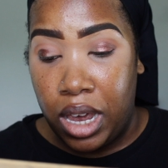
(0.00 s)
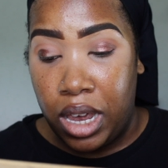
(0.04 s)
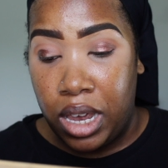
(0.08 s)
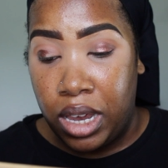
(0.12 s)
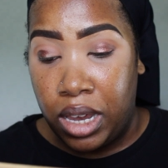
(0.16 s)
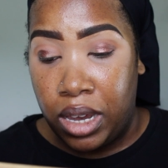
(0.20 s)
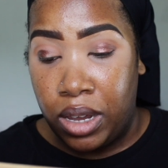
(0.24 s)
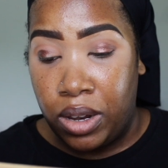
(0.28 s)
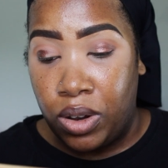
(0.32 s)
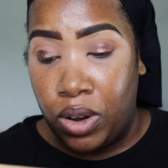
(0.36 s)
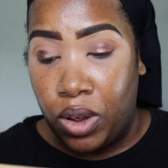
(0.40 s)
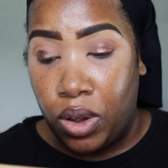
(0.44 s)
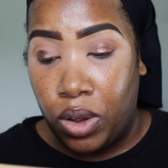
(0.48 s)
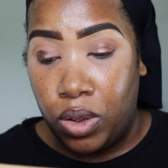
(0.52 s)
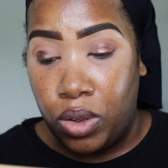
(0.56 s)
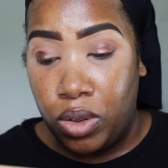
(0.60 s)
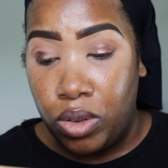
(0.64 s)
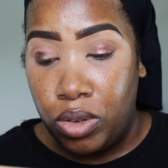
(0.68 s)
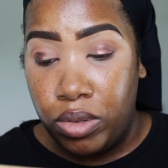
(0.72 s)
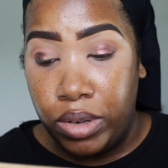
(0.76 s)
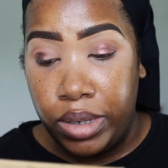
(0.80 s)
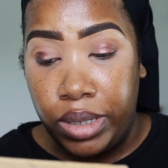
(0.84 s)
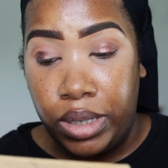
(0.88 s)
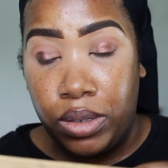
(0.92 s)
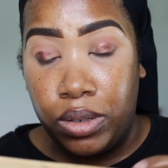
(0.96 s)
And
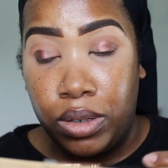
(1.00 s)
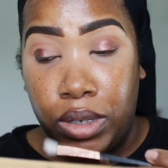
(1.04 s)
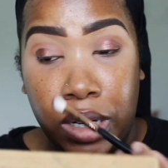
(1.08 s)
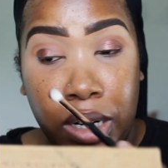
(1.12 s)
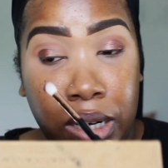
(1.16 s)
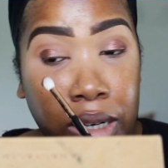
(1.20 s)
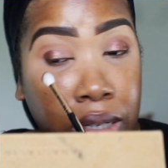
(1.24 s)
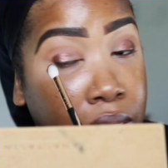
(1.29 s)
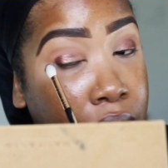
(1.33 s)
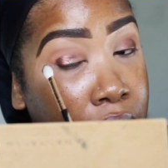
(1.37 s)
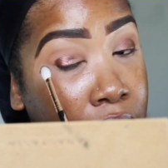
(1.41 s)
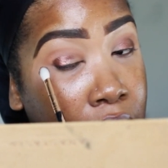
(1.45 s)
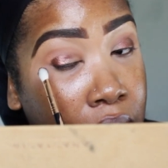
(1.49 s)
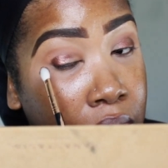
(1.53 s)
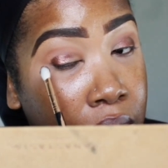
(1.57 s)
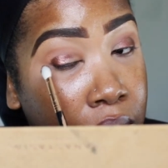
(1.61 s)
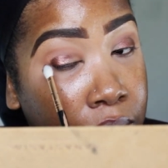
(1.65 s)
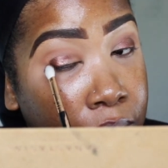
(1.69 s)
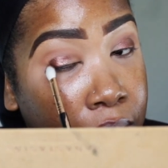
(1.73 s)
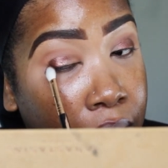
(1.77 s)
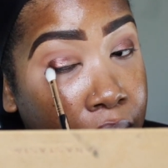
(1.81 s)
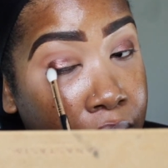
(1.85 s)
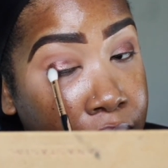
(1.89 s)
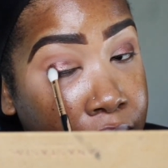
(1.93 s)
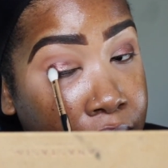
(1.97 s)
who is on your
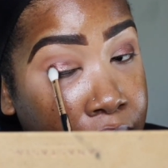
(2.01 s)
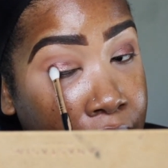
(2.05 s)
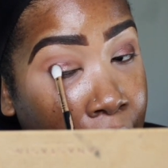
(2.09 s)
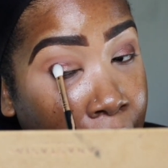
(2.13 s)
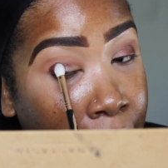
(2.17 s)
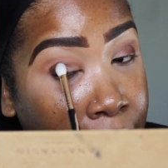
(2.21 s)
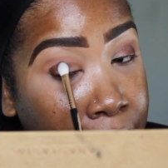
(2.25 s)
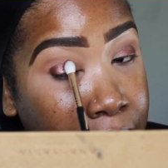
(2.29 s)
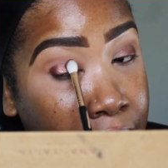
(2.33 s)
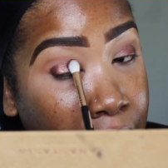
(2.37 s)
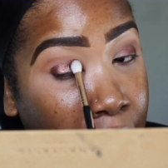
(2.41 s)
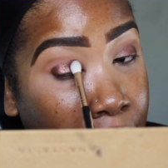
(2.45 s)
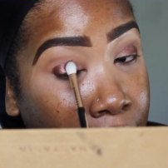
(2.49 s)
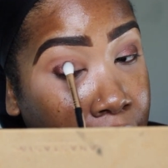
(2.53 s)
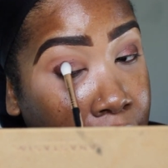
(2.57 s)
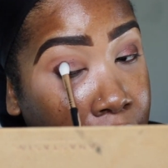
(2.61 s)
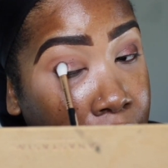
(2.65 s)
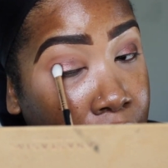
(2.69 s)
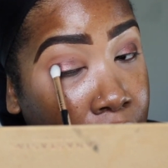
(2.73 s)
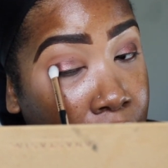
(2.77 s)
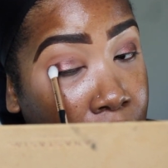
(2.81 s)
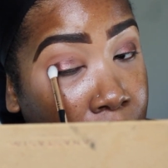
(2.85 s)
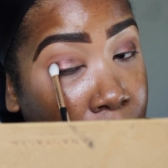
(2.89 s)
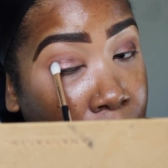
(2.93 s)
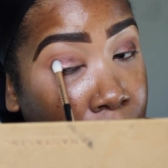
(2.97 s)
team that is not
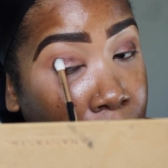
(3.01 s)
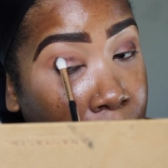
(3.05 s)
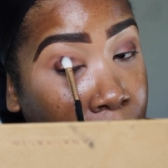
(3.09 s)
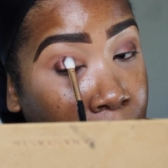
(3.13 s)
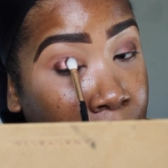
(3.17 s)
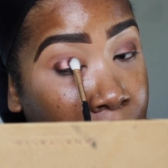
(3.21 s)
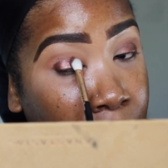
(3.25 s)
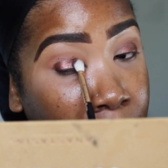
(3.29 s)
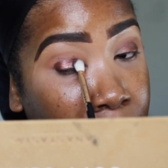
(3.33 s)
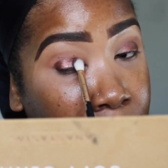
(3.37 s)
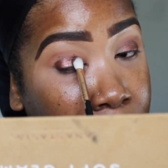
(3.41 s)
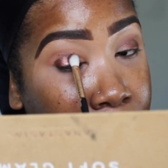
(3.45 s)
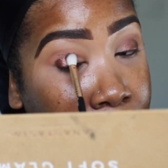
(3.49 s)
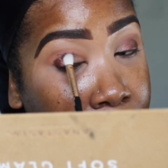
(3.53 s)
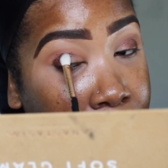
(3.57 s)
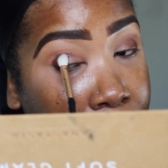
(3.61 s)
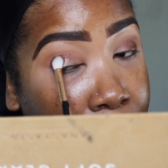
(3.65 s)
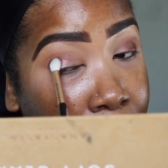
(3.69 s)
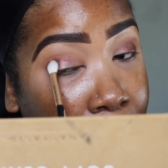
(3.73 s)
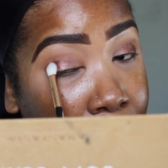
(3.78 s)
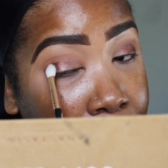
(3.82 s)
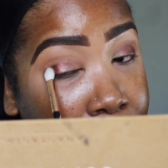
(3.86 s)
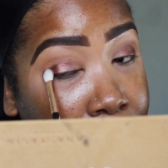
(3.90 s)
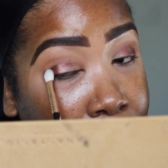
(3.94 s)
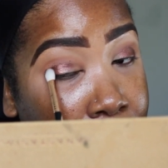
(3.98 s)
telling you that
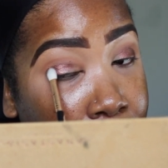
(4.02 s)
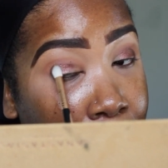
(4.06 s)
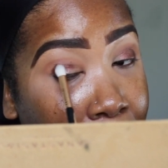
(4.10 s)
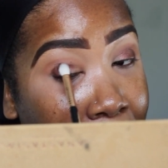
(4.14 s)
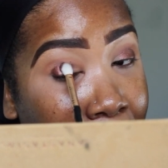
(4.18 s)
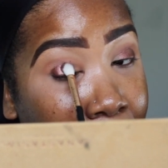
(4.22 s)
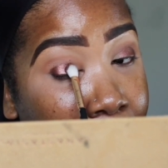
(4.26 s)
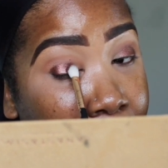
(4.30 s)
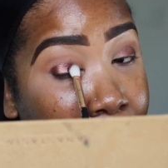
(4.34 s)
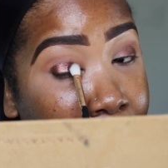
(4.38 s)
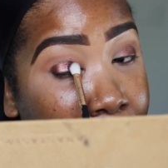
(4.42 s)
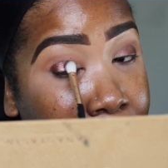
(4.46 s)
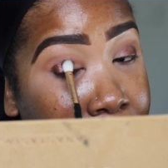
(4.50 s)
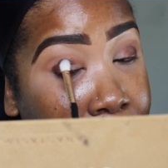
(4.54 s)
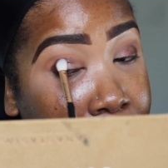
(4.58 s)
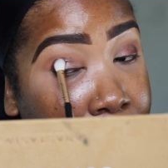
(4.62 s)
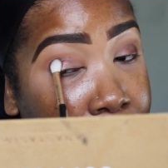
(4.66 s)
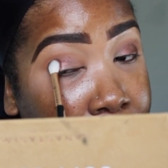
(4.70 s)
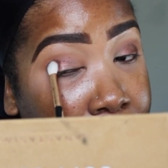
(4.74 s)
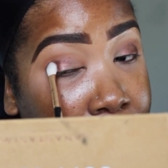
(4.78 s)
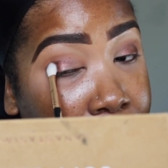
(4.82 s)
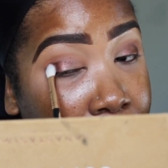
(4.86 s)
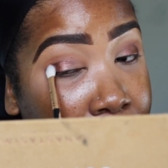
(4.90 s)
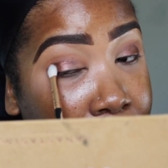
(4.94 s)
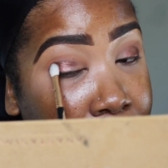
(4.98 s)
that is bad,
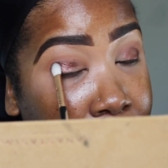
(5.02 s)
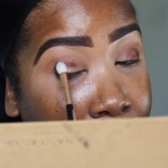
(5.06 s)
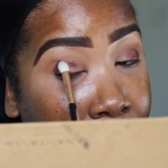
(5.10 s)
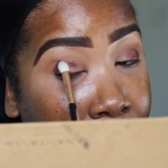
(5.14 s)
that